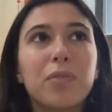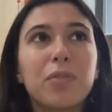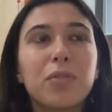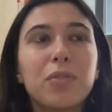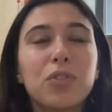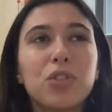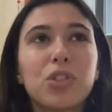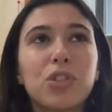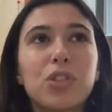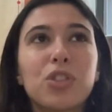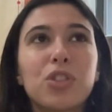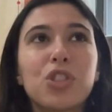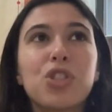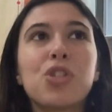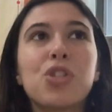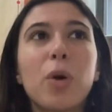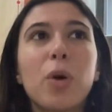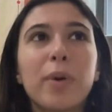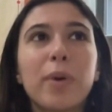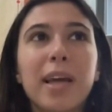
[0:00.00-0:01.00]
just
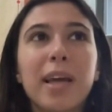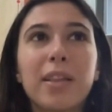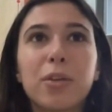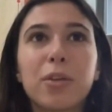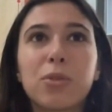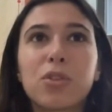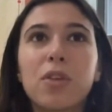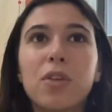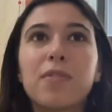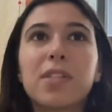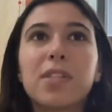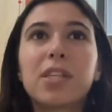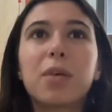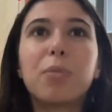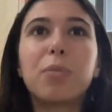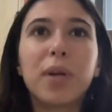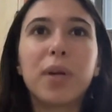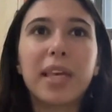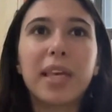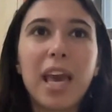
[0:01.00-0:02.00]
knowing that there was all this
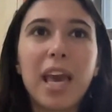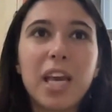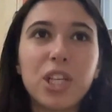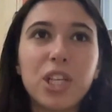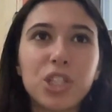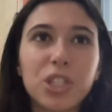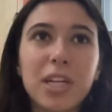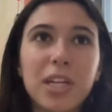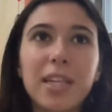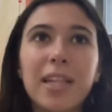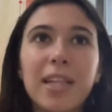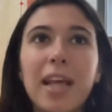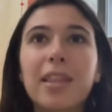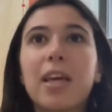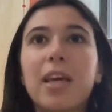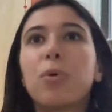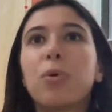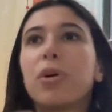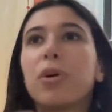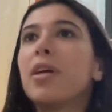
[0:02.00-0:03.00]
communication and that
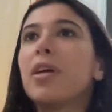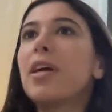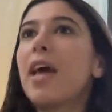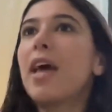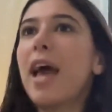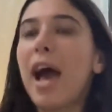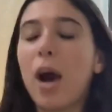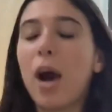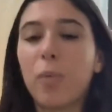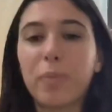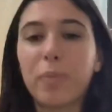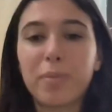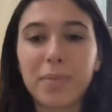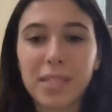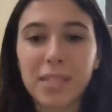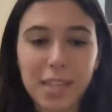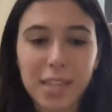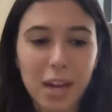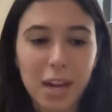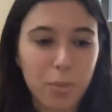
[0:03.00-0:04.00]
they were helping
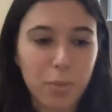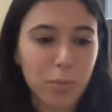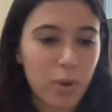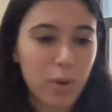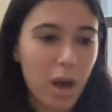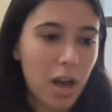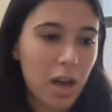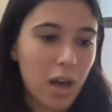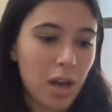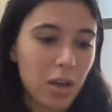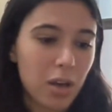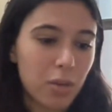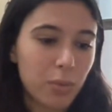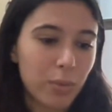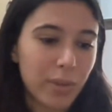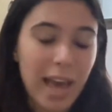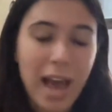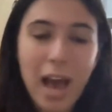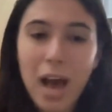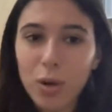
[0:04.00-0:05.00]
me set up
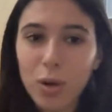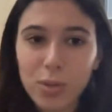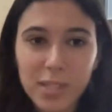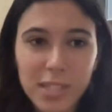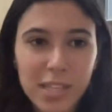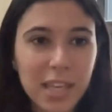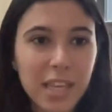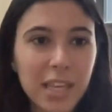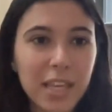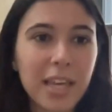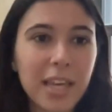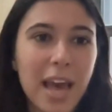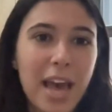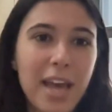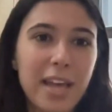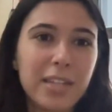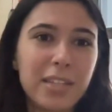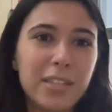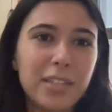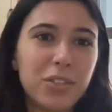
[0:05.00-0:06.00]
with housing
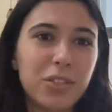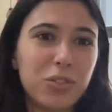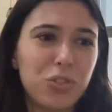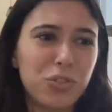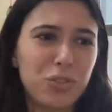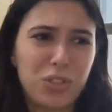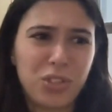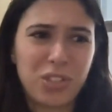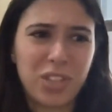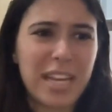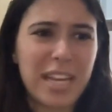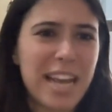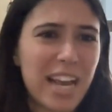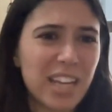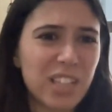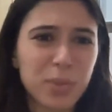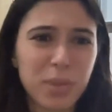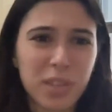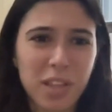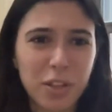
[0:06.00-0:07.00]
and just
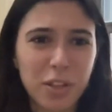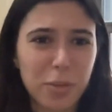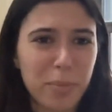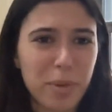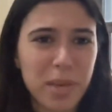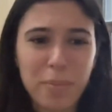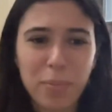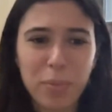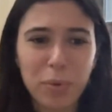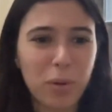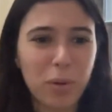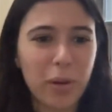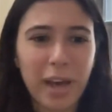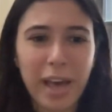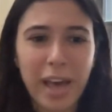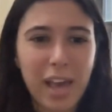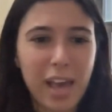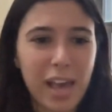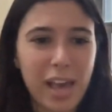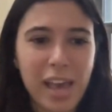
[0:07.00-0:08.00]
connect with other people,
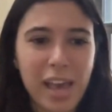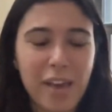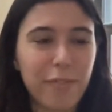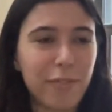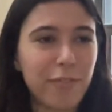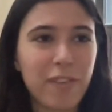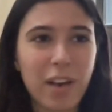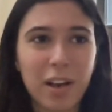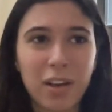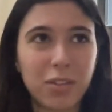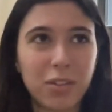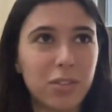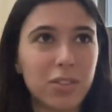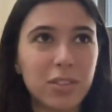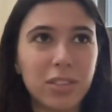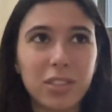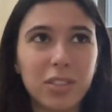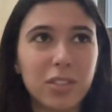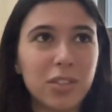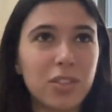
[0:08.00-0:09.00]
it
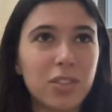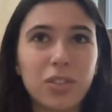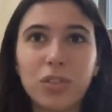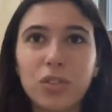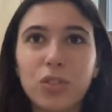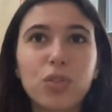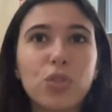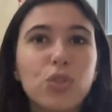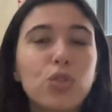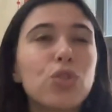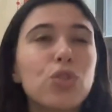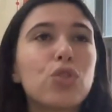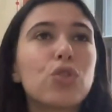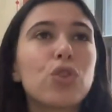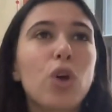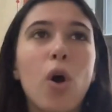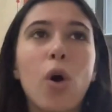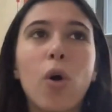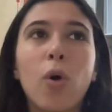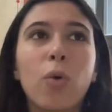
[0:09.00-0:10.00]
felt
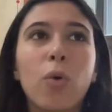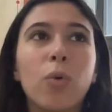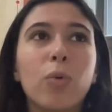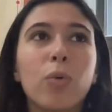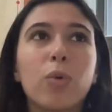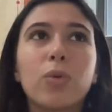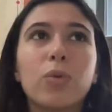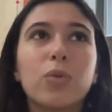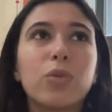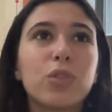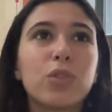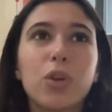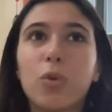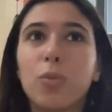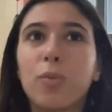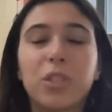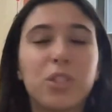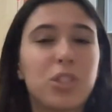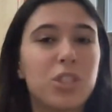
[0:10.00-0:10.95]
so much